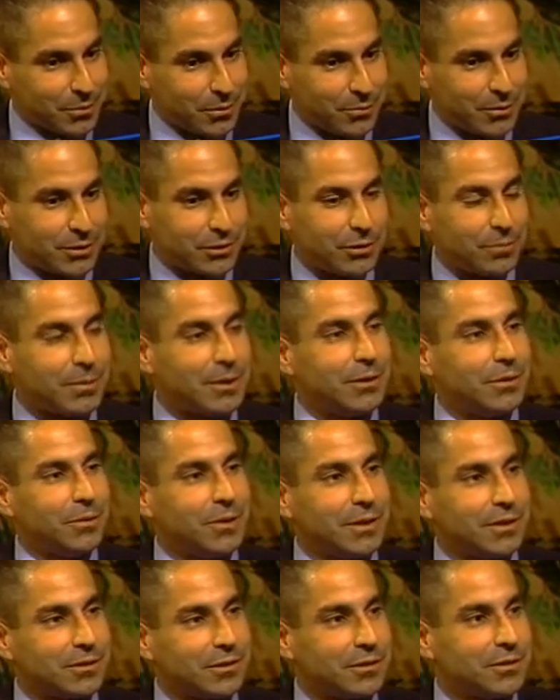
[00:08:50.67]
What we should be
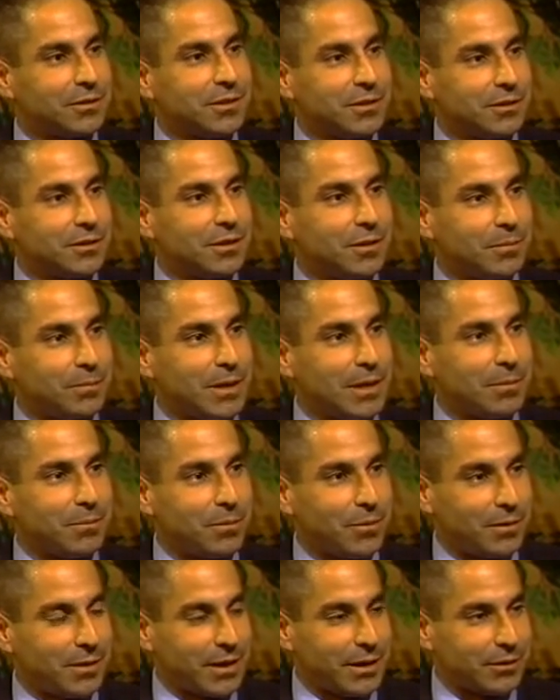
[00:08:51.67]
doing is listening to the
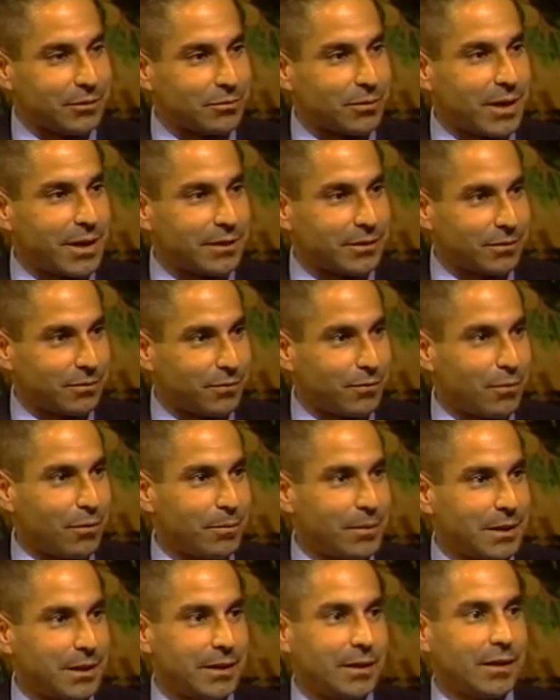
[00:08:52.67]
people and trying to
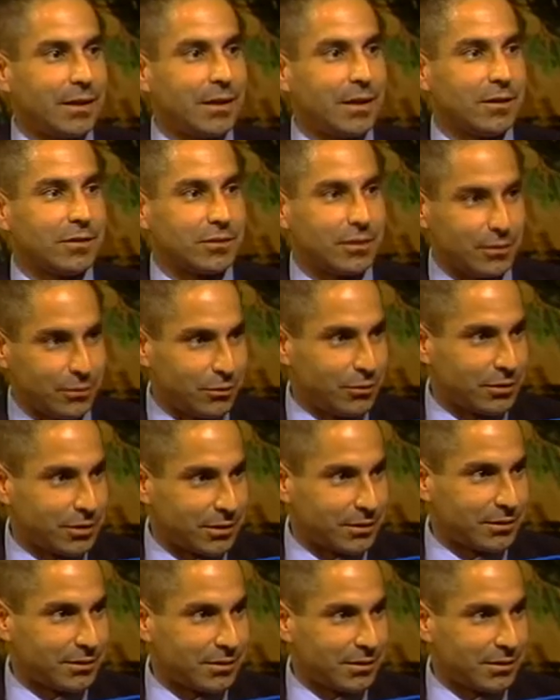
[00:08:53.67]
formulate a solution.